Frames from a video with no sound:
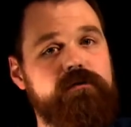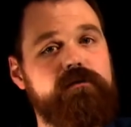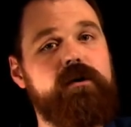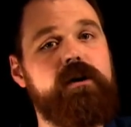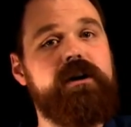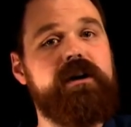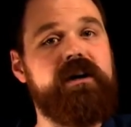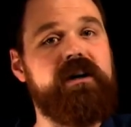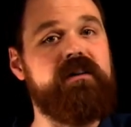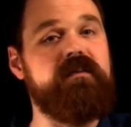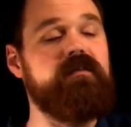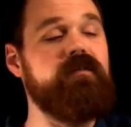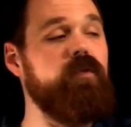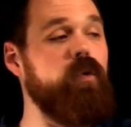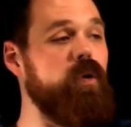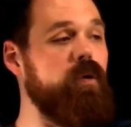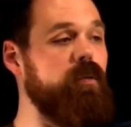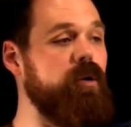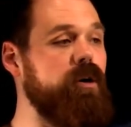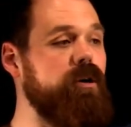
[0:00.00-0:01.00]
running in
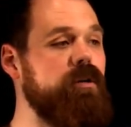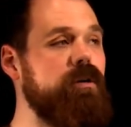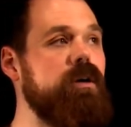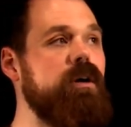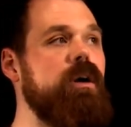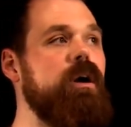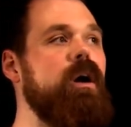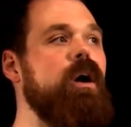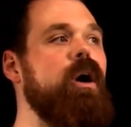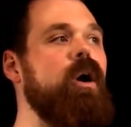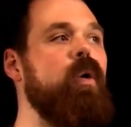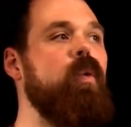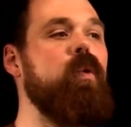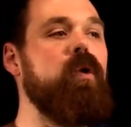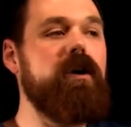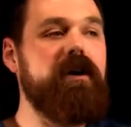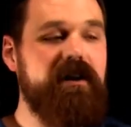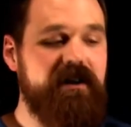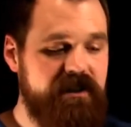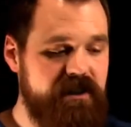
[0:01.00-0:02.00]
forward, we're
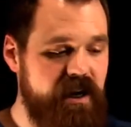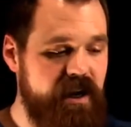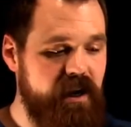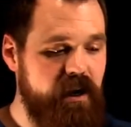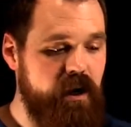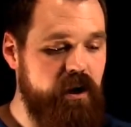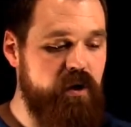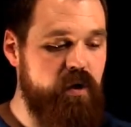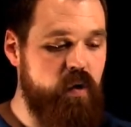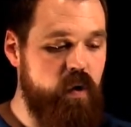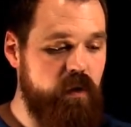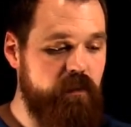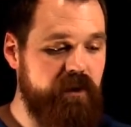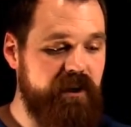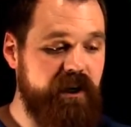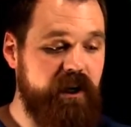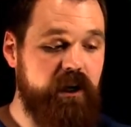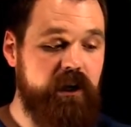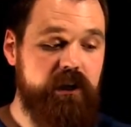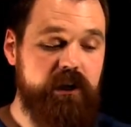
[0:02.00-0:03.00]
going to take a normally
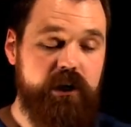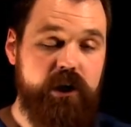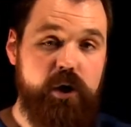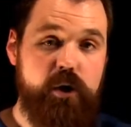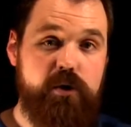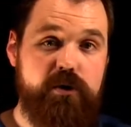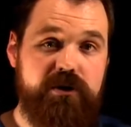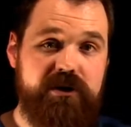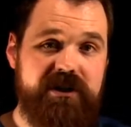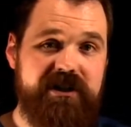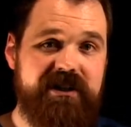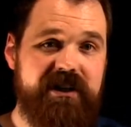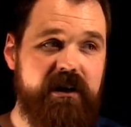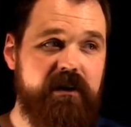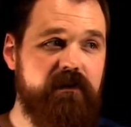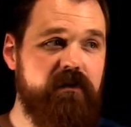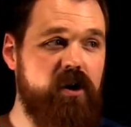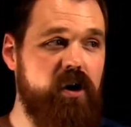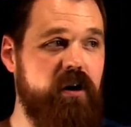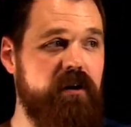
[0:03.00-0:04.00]
closed set
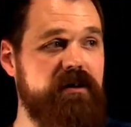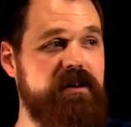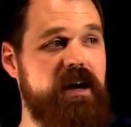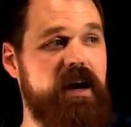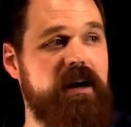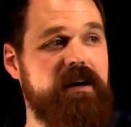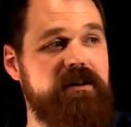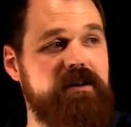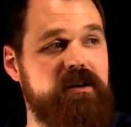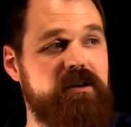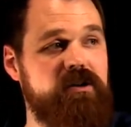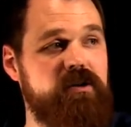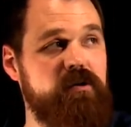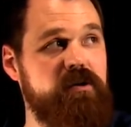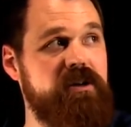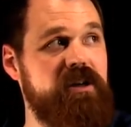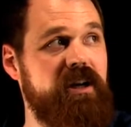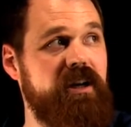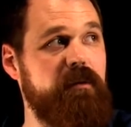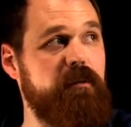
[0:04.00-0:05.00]
of contacts
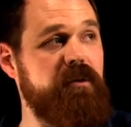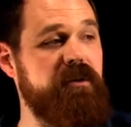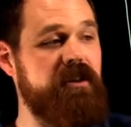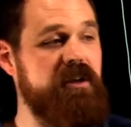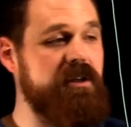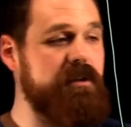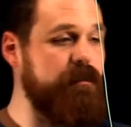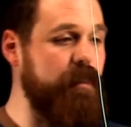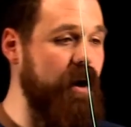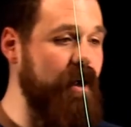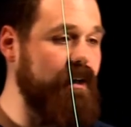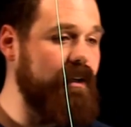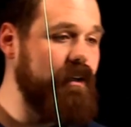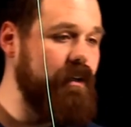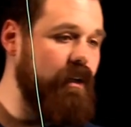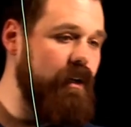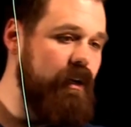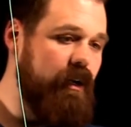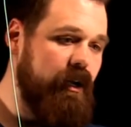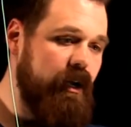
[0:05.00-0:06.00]
associated with this button,
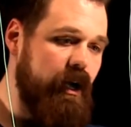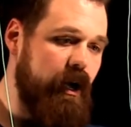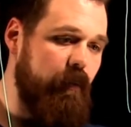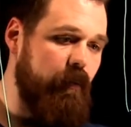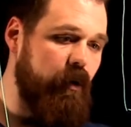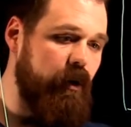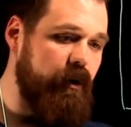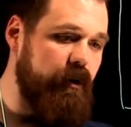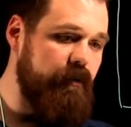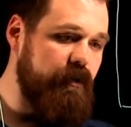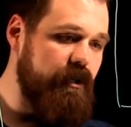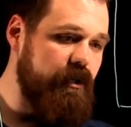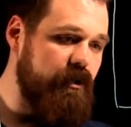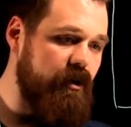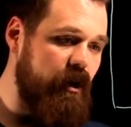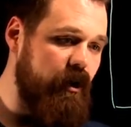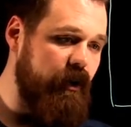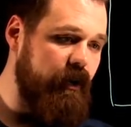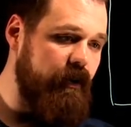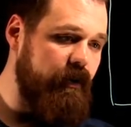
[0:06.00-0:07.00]
and we're going to
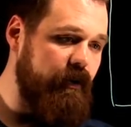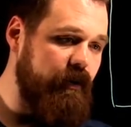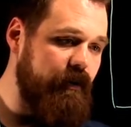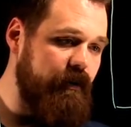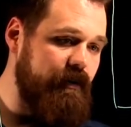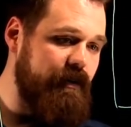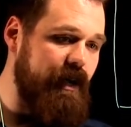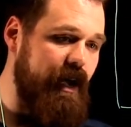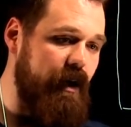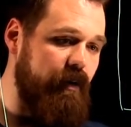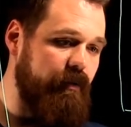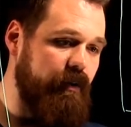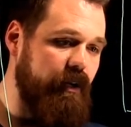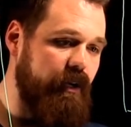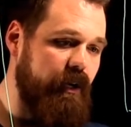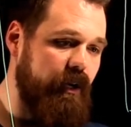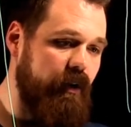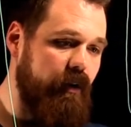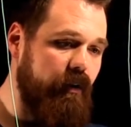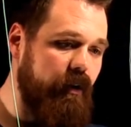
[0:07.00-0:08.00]
install it down
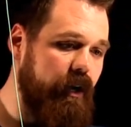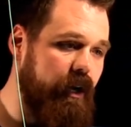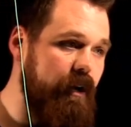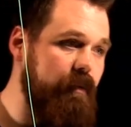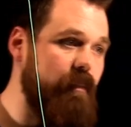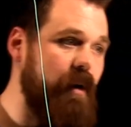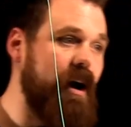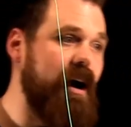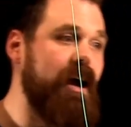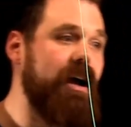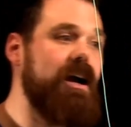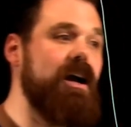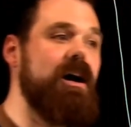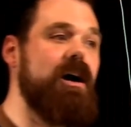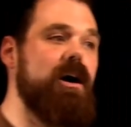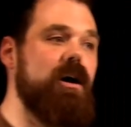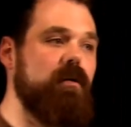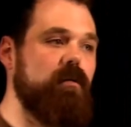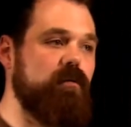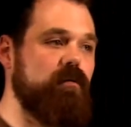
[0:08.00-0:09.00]
here in my
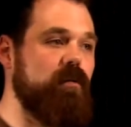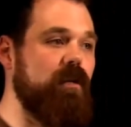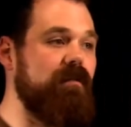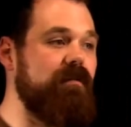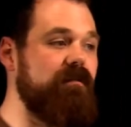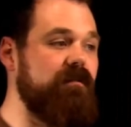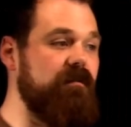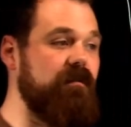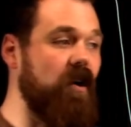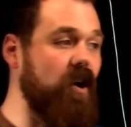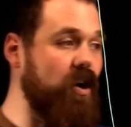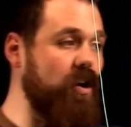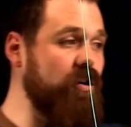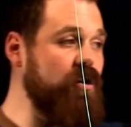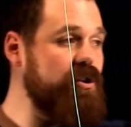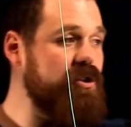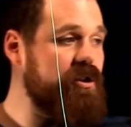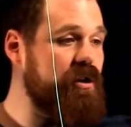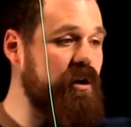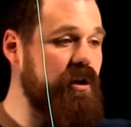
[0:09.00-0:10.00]

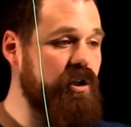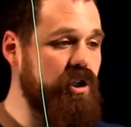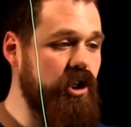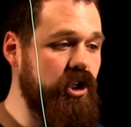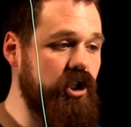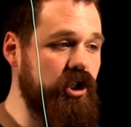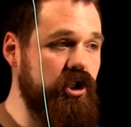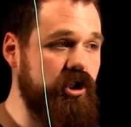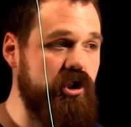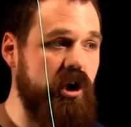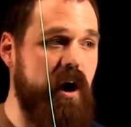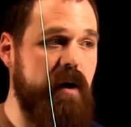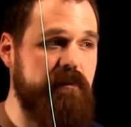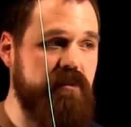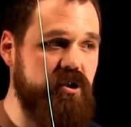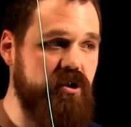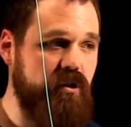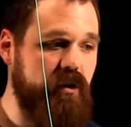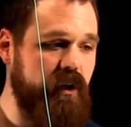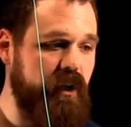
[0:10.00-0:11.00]
reverse stop
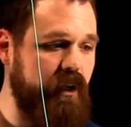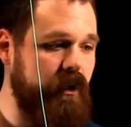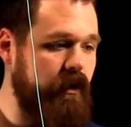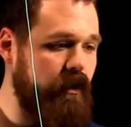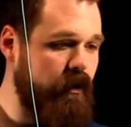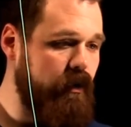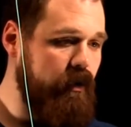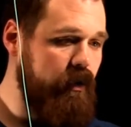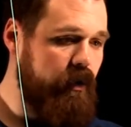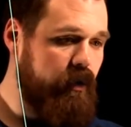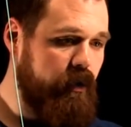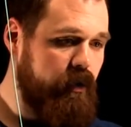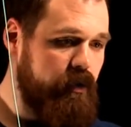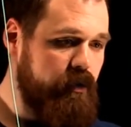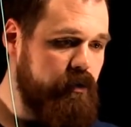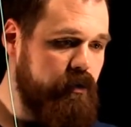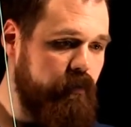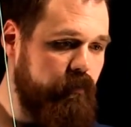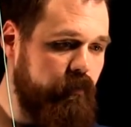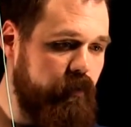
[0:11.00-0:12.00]
circuit.
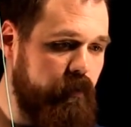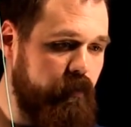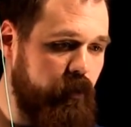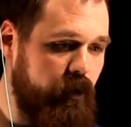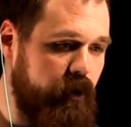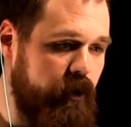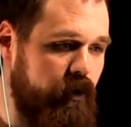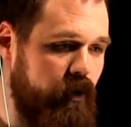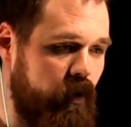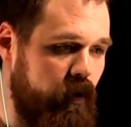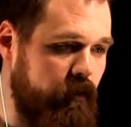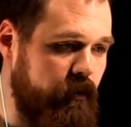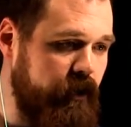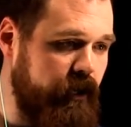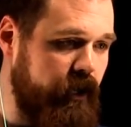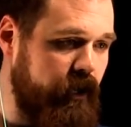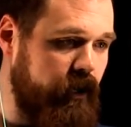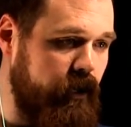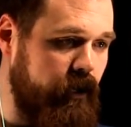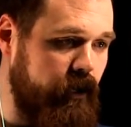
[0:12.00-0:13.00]
So if we put a normally
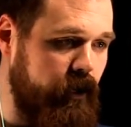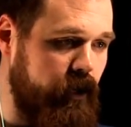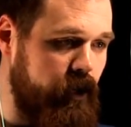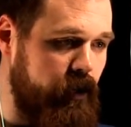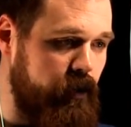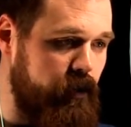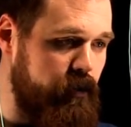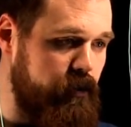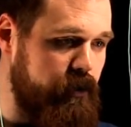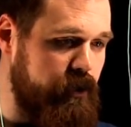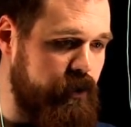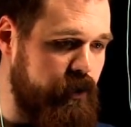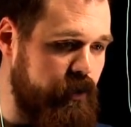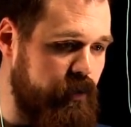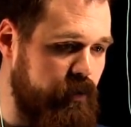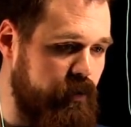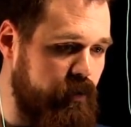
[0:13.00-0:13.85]
closed